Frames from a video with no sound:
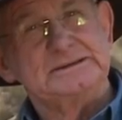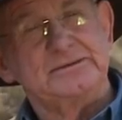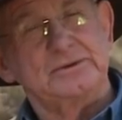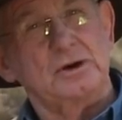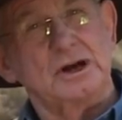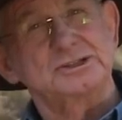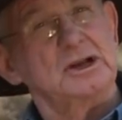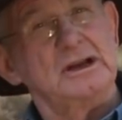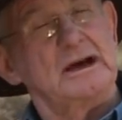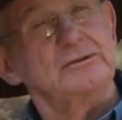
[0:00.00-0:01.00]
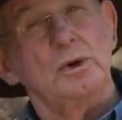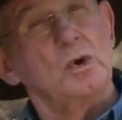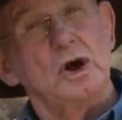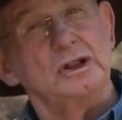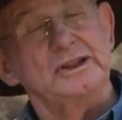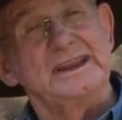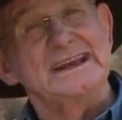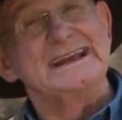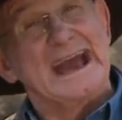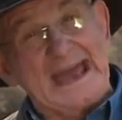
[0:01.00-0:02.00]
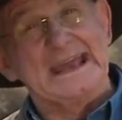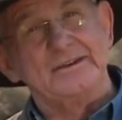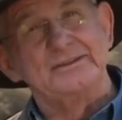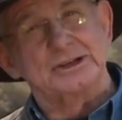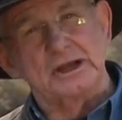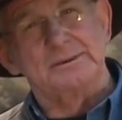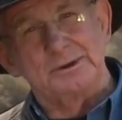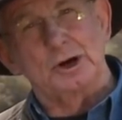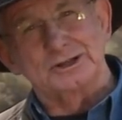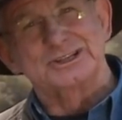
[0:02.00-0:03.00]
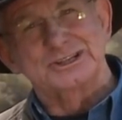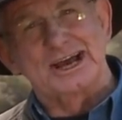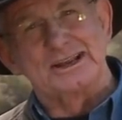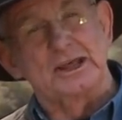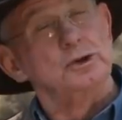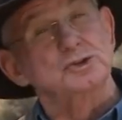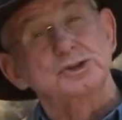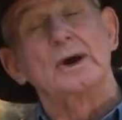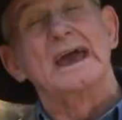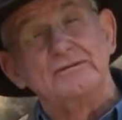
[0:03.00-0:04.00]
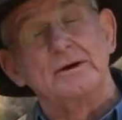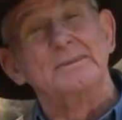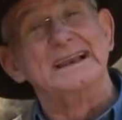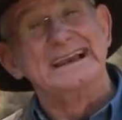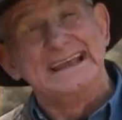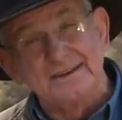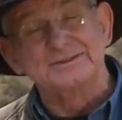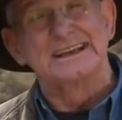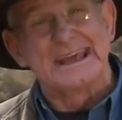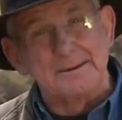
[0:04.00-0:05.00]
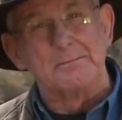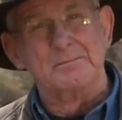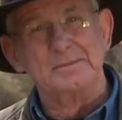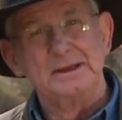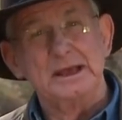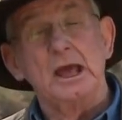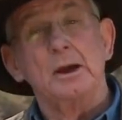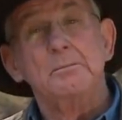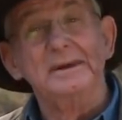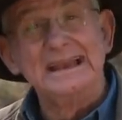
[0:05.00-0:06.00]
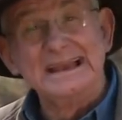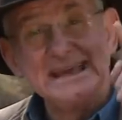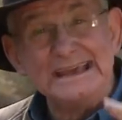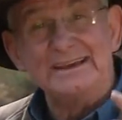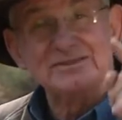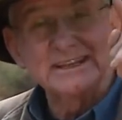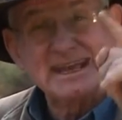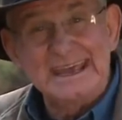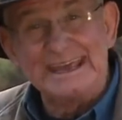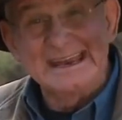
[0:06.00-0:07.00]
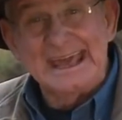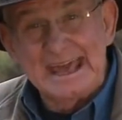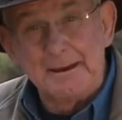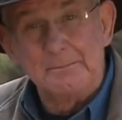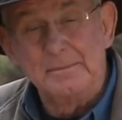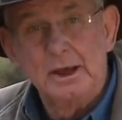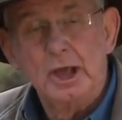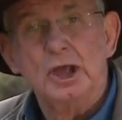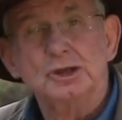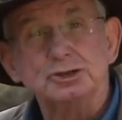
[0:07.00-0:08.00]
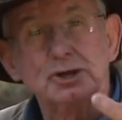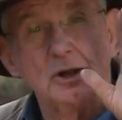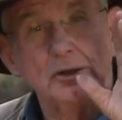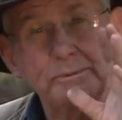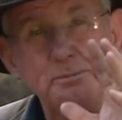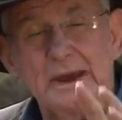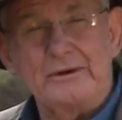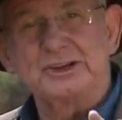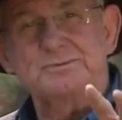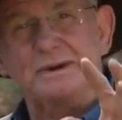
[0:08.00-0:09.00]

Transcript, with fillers: For God so loved the world that he gave his only begotten Son, that whosoever believes in him, believes in him, shall not perish